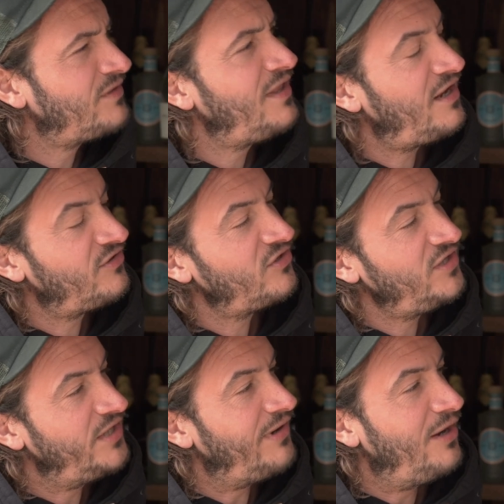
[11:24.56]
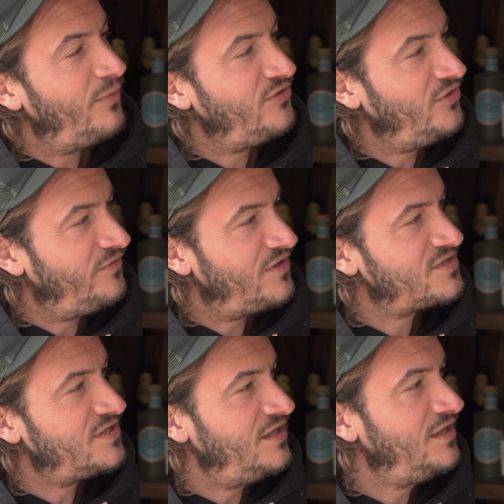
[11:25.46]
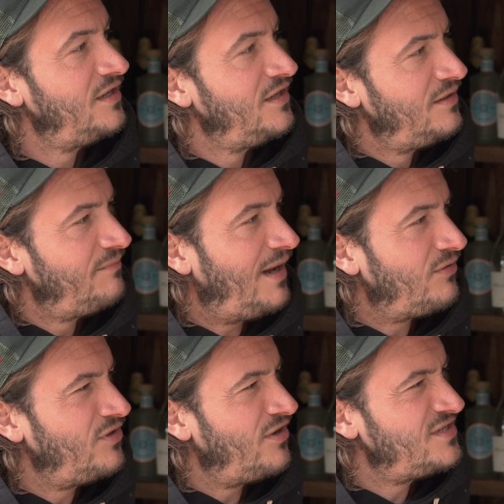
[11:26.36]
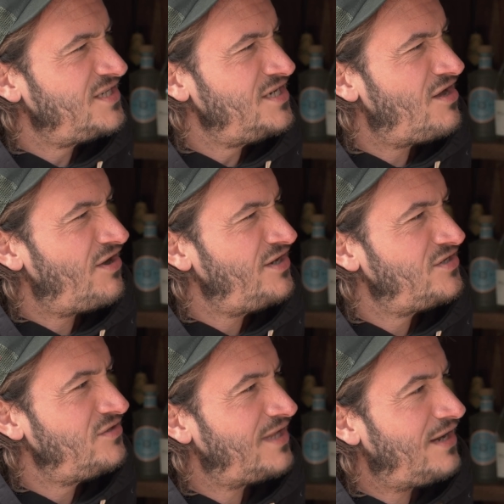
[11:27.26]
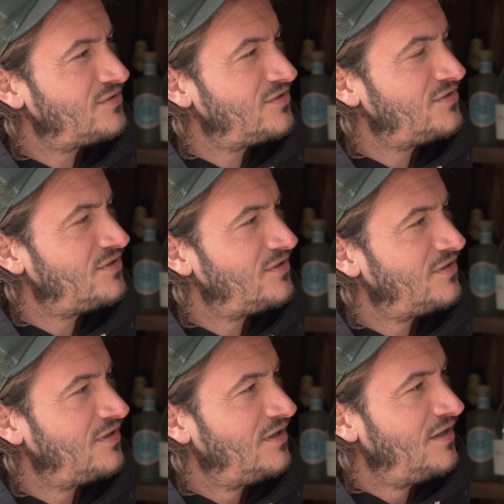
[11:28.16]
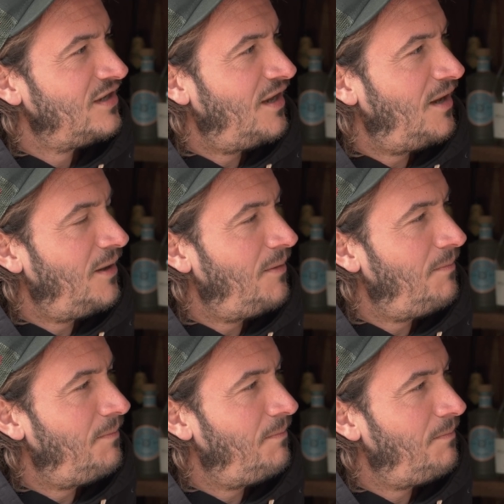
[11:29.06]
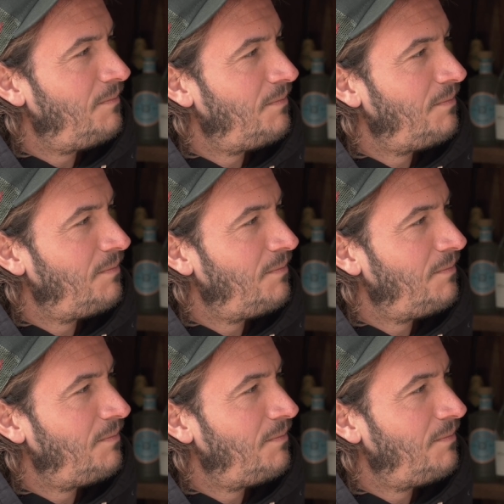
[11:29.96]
well, then I took a year out. I went to university about ninety nine two thousand. Um,